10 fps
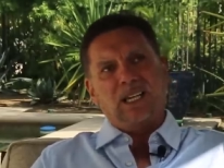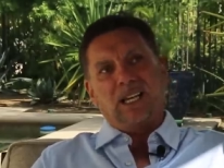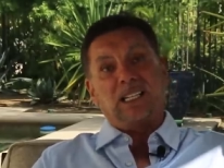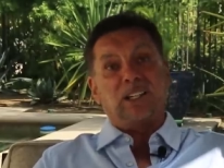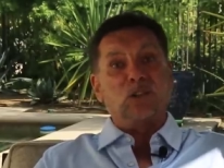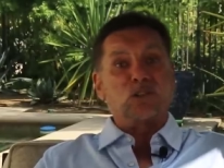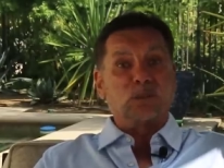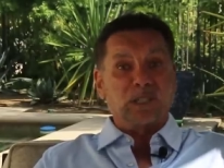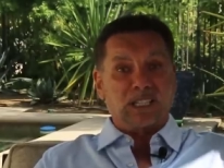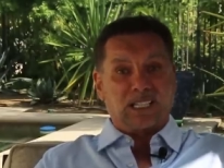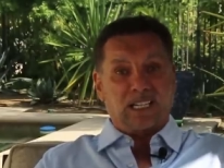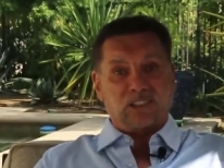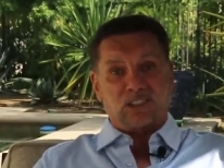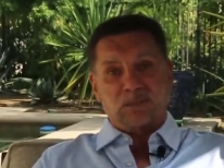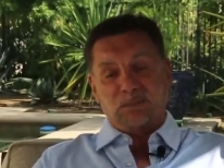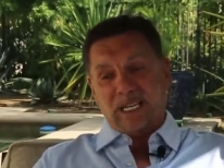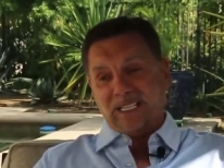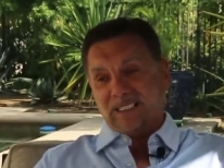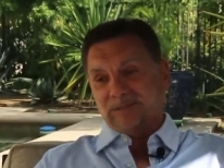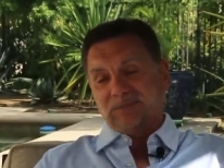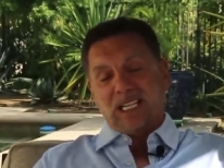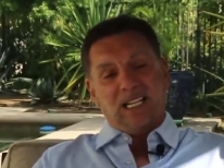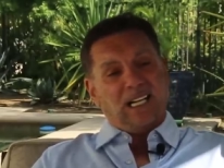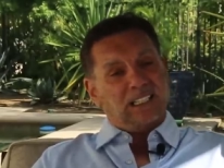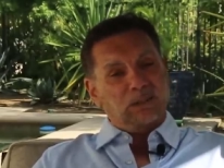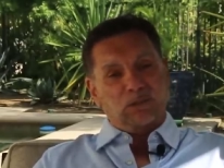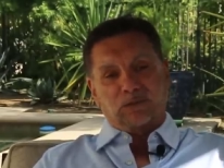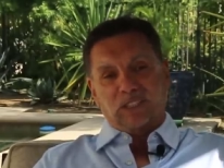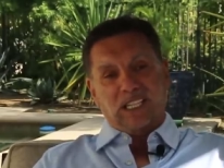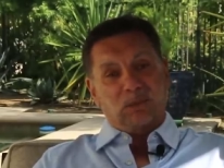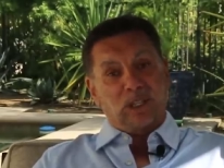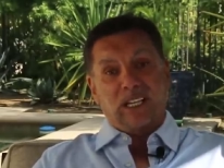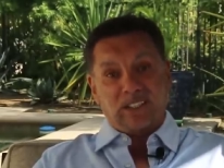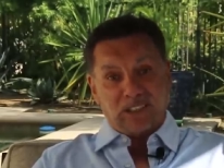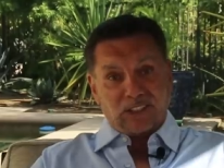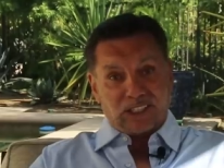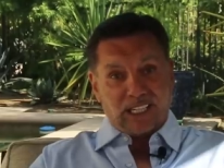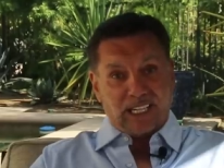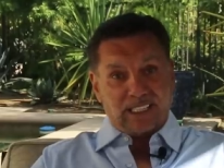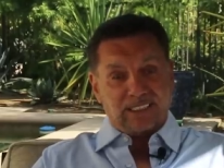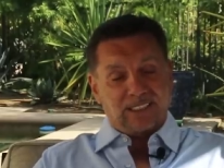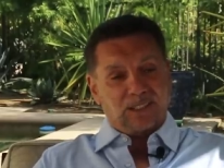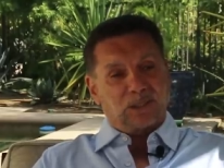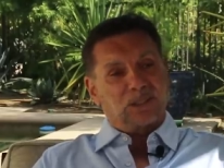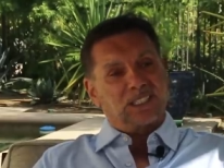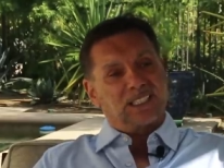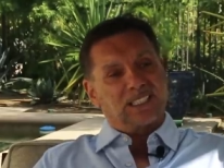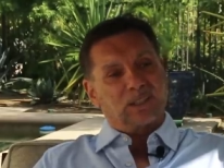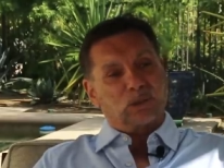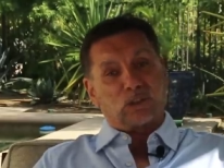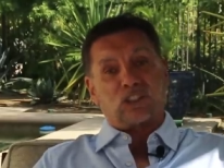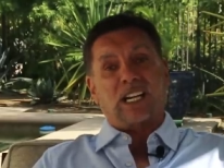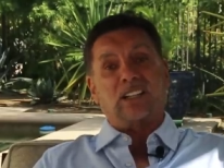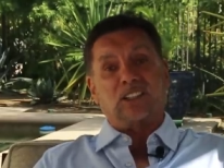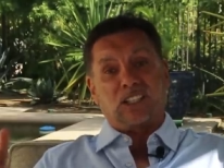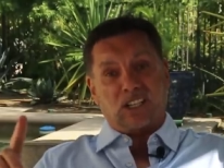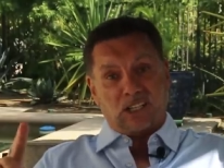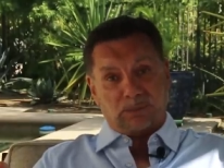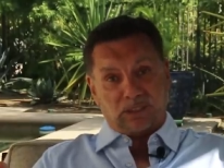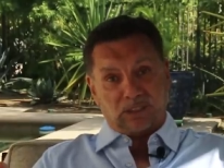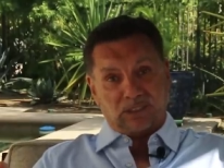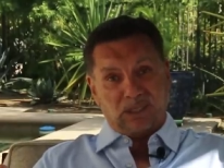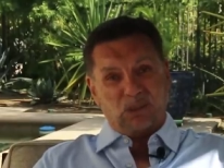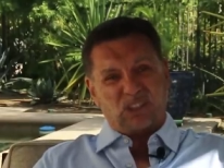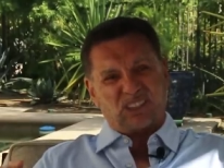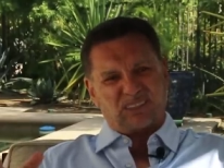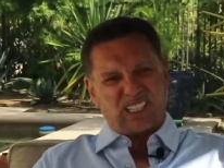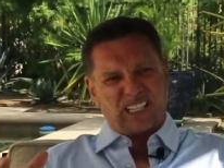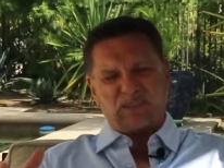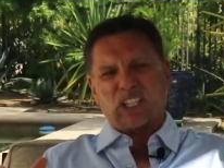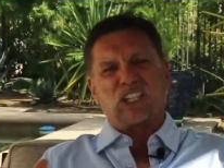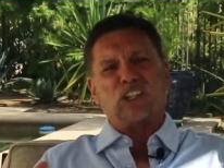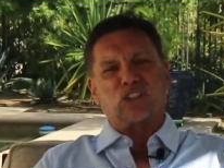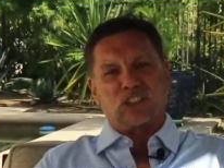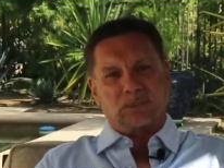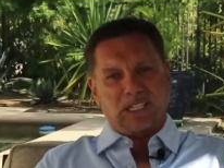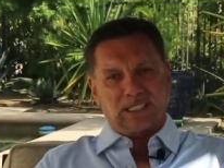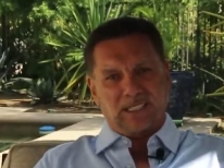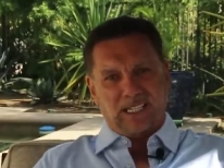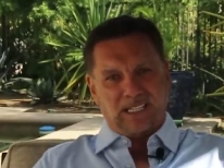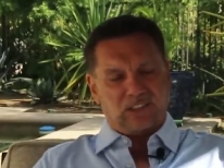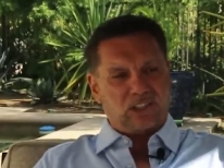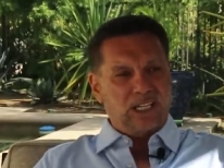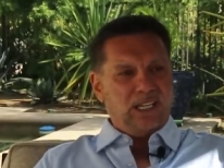And that used to be a constant battle. I'll never forget, we had another guy, you know, uh, it was Sal the carpenter. He was kind of a cousin of my dad's.